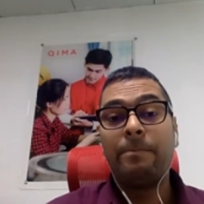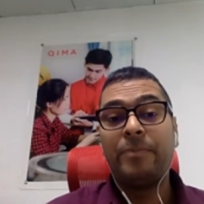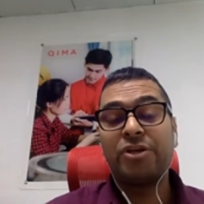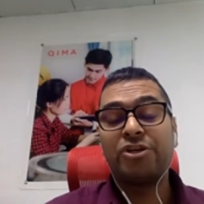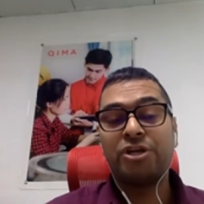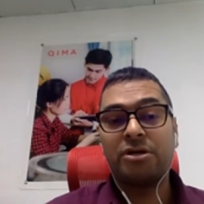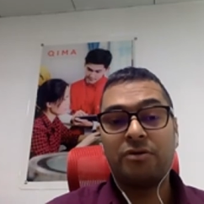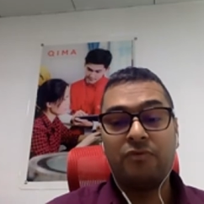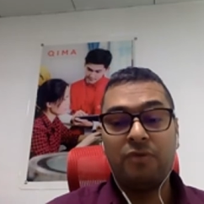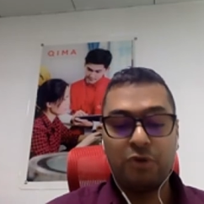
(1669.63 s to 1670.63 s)
Picture.
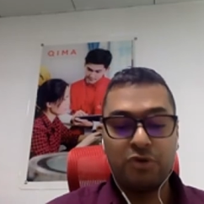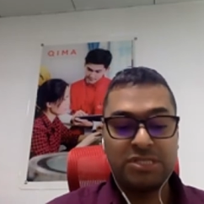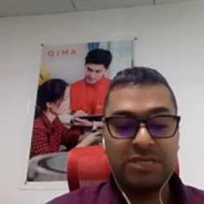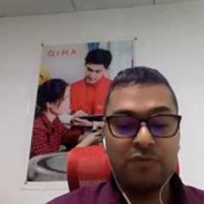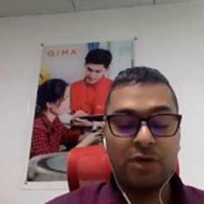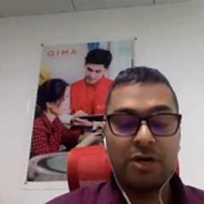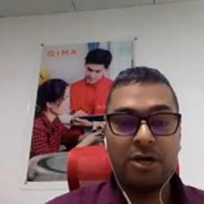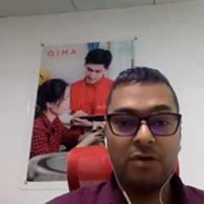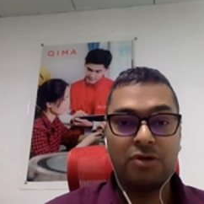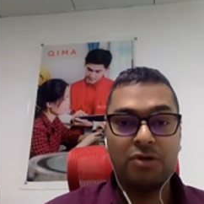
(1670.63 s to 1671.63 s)
We want to see what it
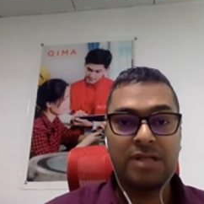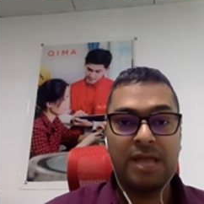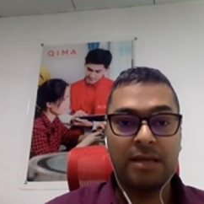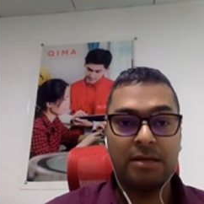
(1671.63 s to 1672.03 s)
looks like.